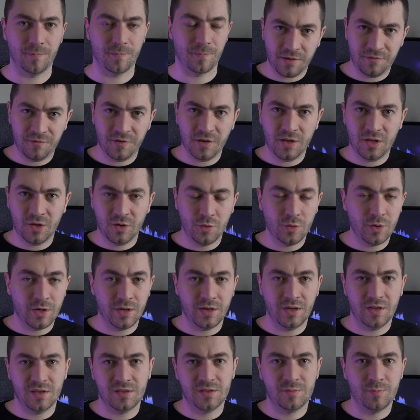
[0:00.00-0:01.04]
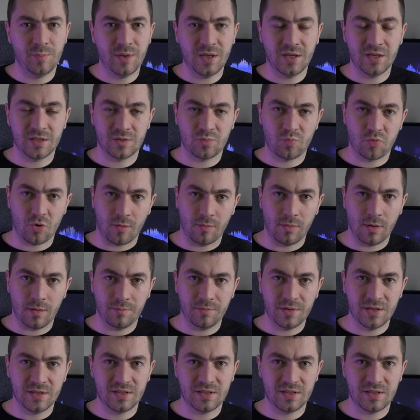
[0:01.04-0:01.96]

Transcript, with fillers: I think Unity's biggest problem